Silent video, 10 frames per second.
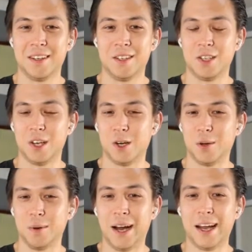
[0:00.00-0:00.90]

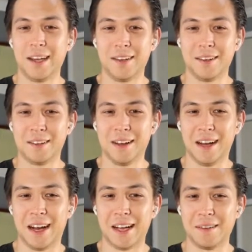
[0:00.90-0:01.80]
So I
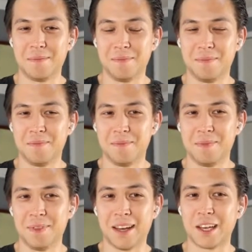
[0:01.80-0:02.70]

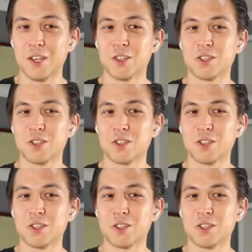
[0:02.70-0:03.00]
think he's